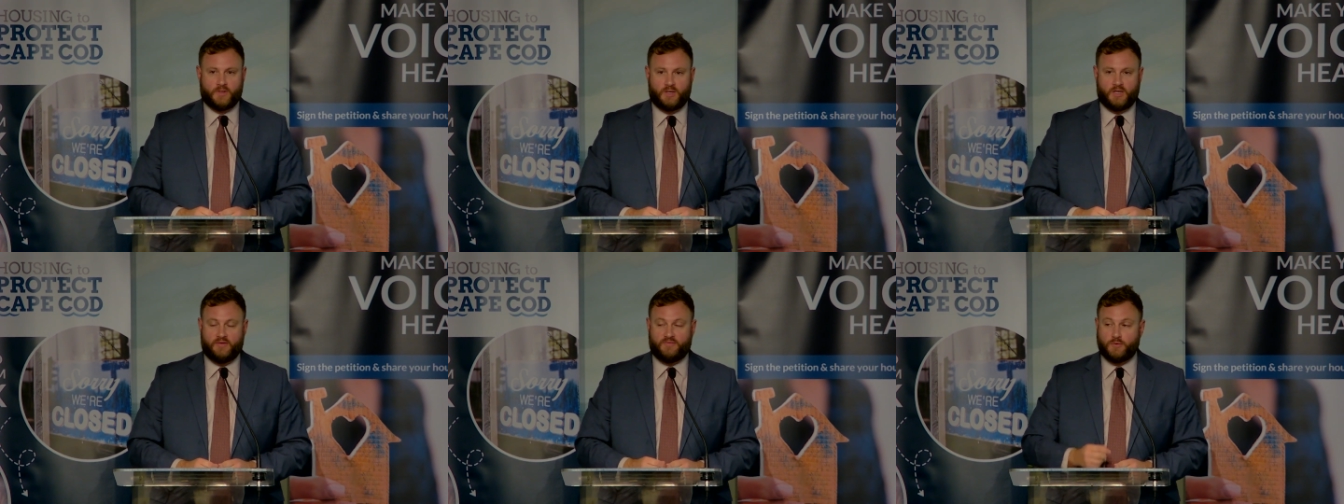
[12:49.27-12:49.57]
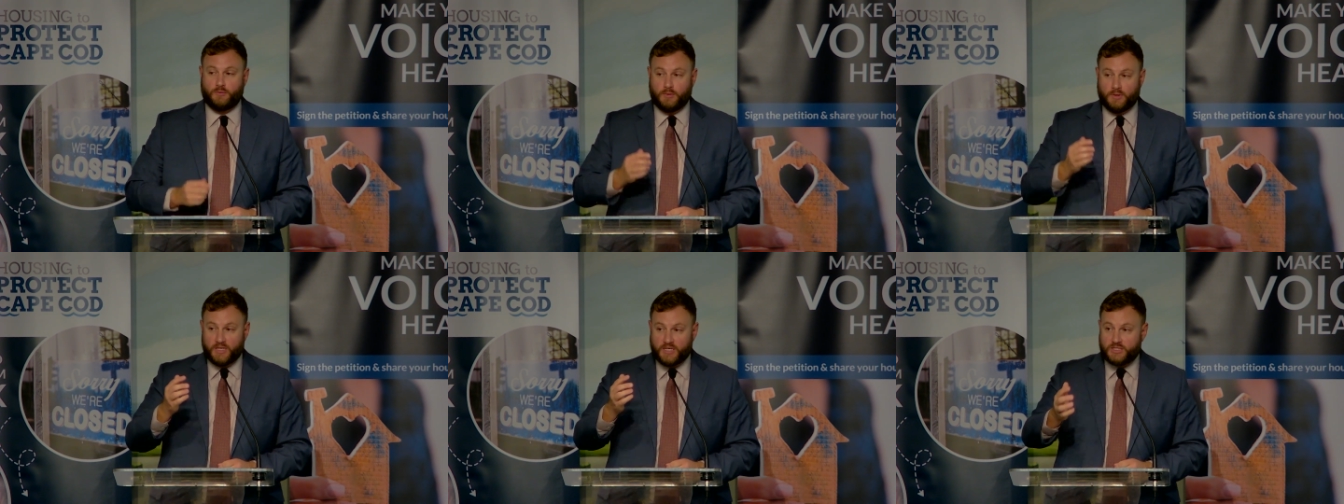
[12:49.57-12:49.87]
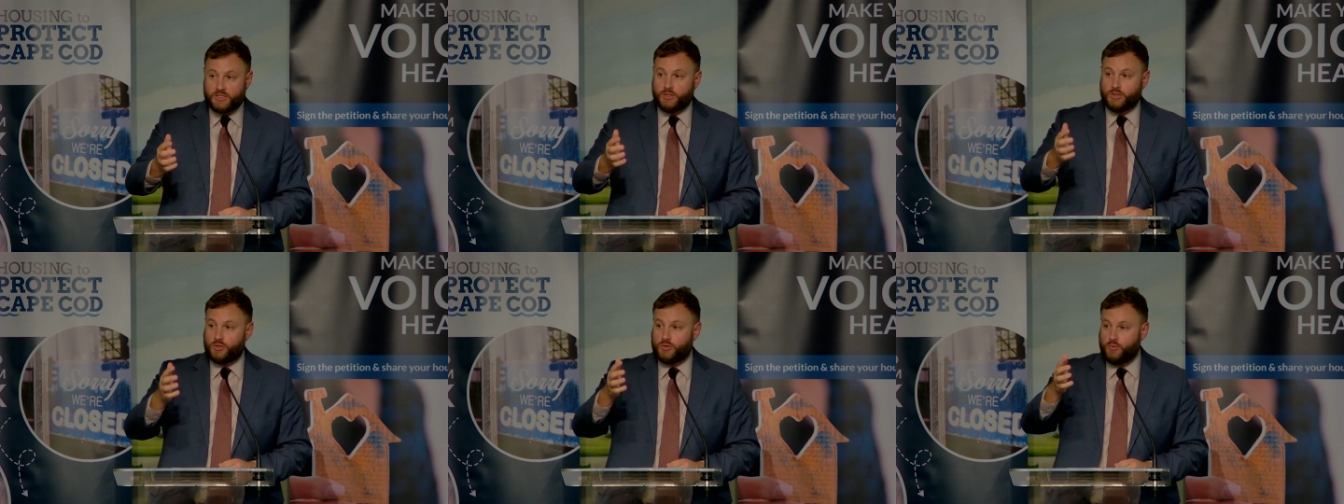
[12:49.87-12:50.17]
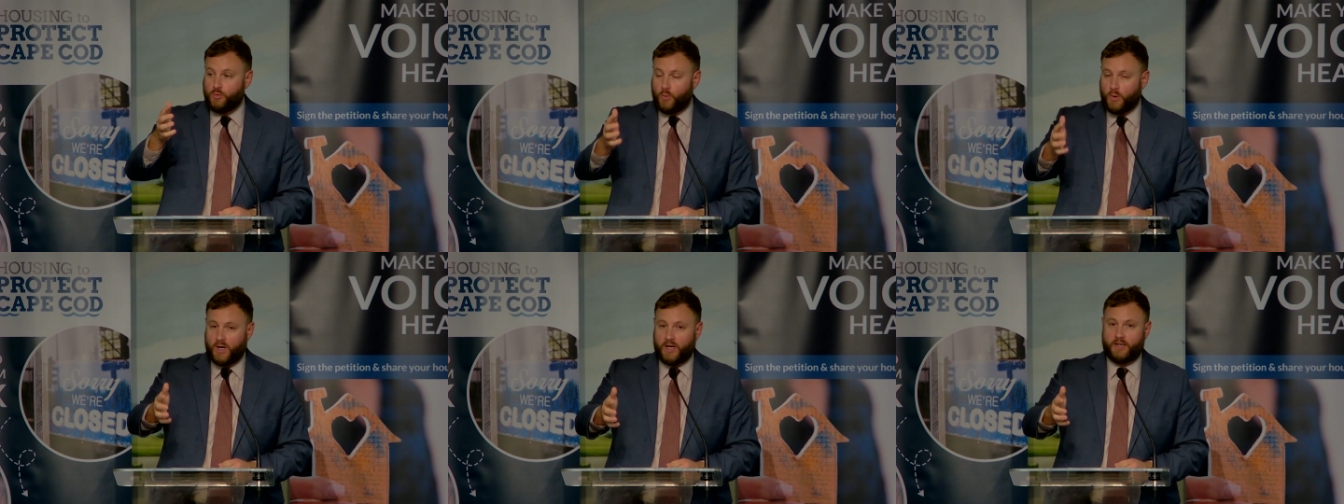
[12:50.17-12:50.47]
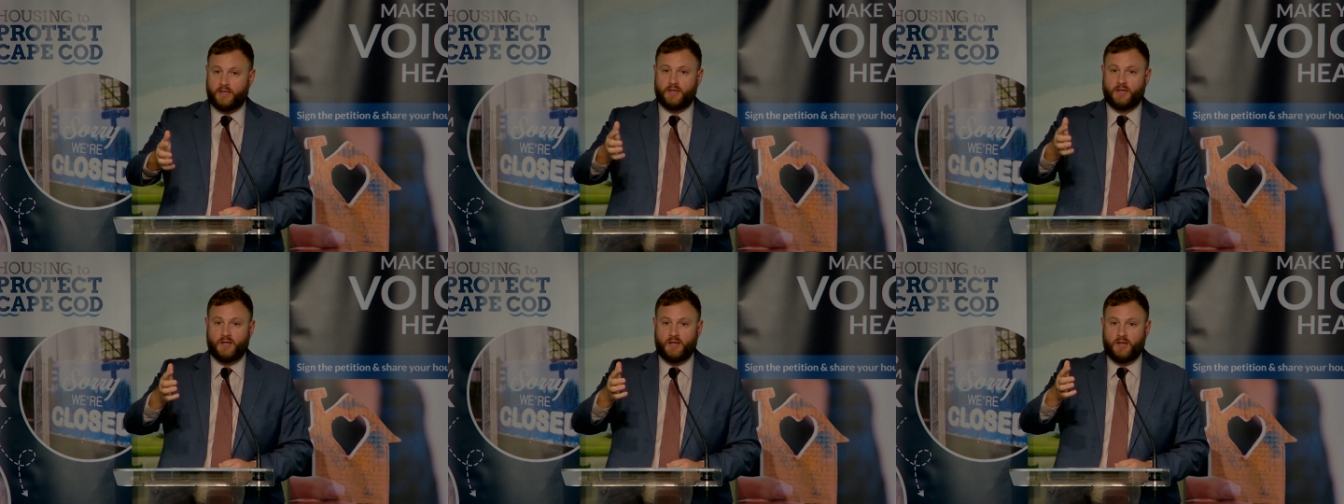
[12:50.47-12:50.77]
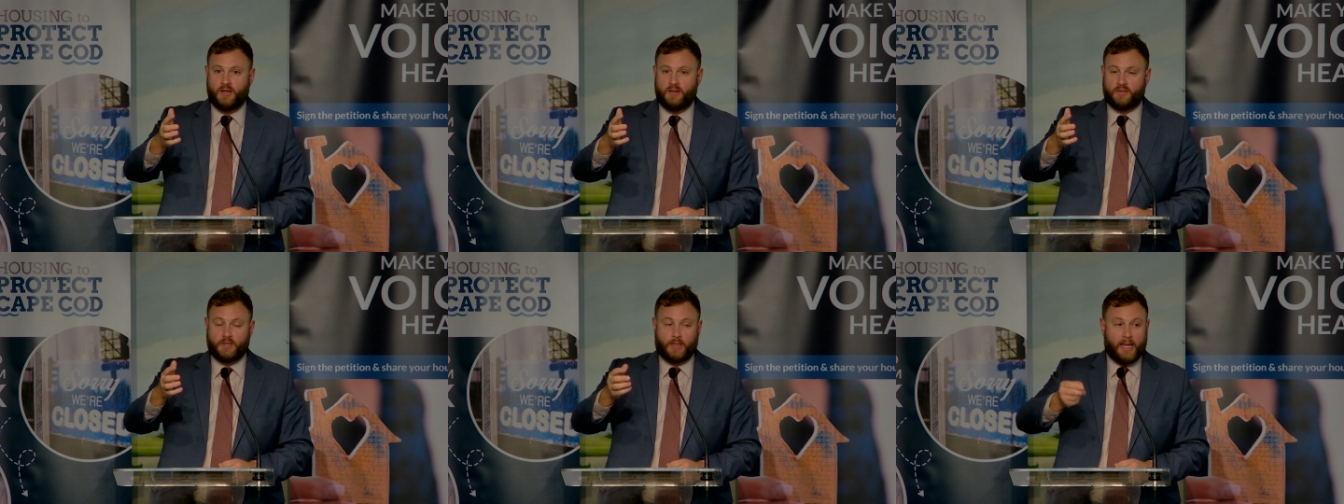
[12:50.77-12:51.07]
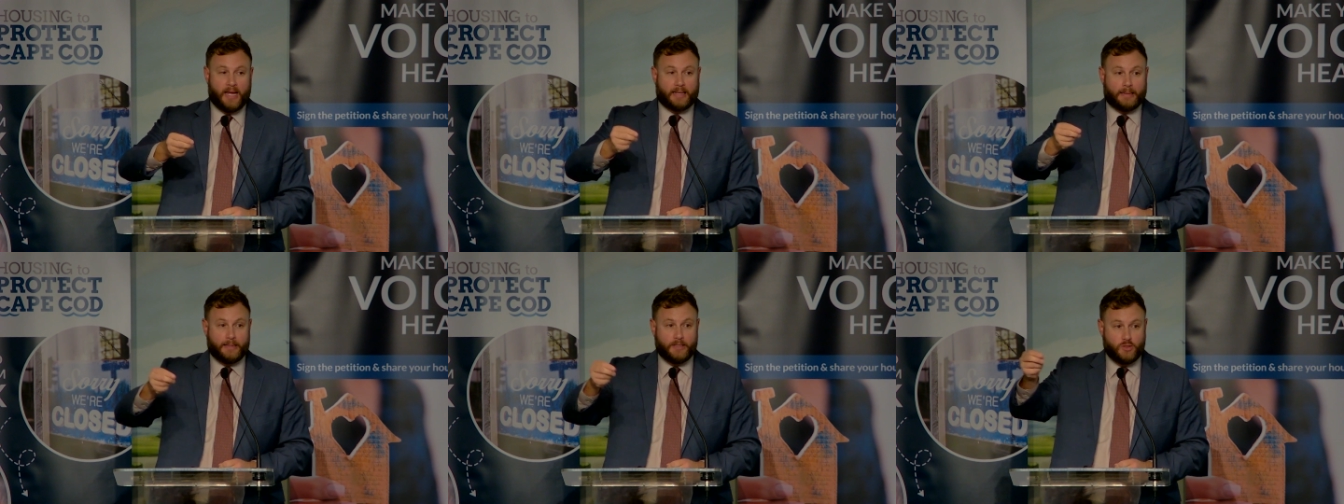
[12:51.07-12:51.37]
If you listen to what the
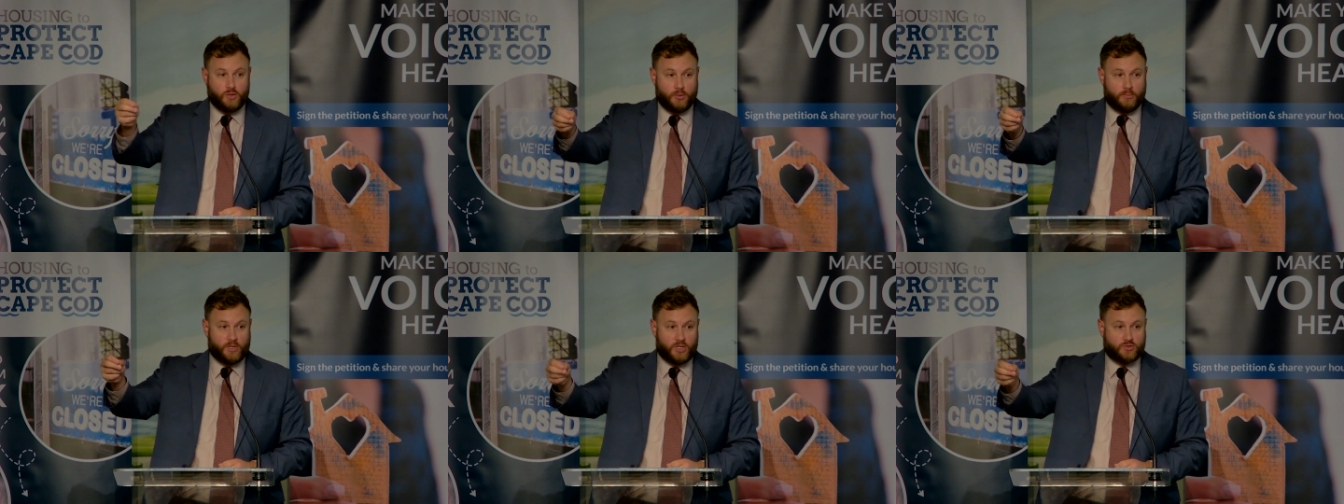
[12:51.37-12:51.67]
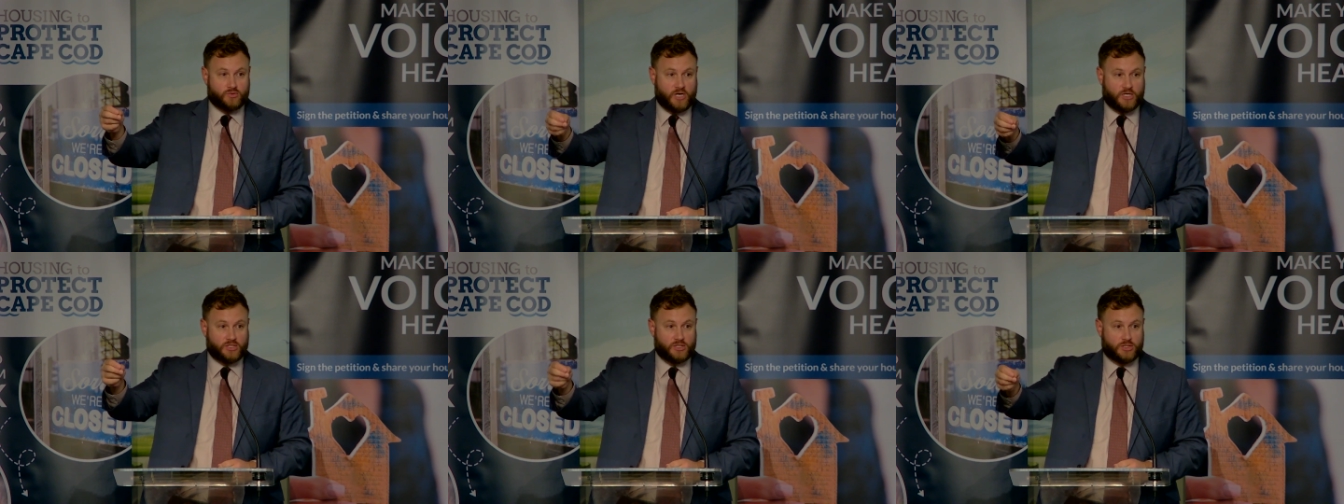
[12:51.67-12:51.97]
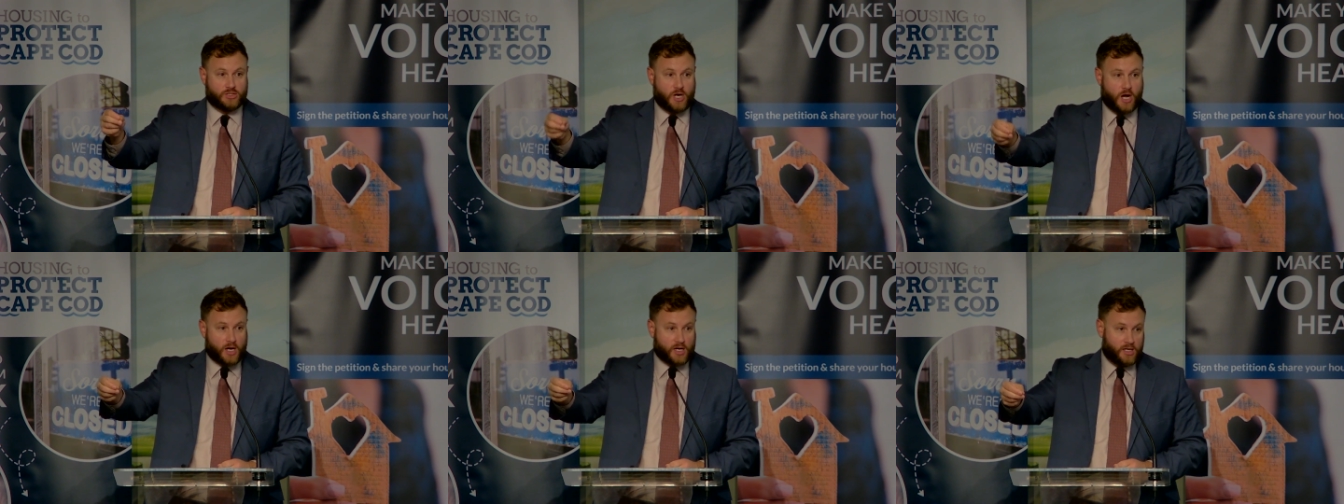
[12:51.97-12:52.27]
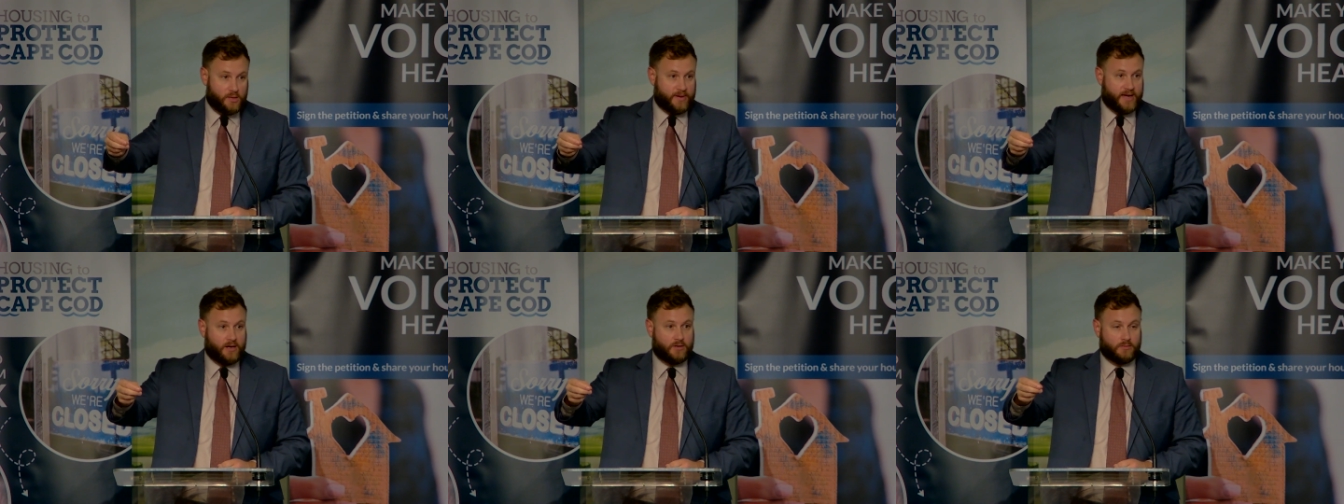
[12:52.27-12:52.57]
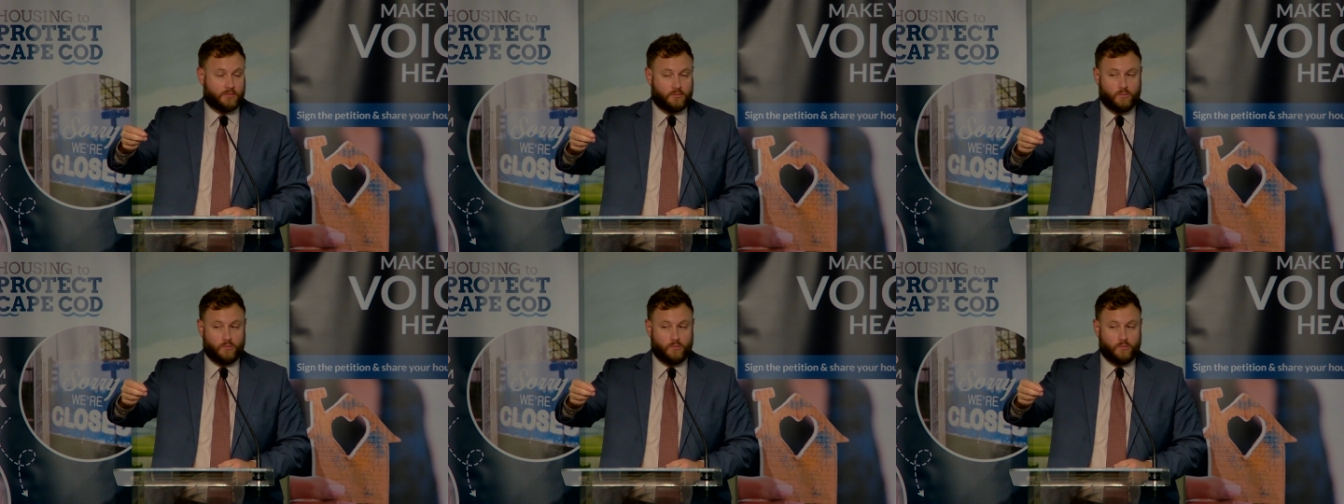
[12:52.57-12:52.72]
likely new administration is talking about,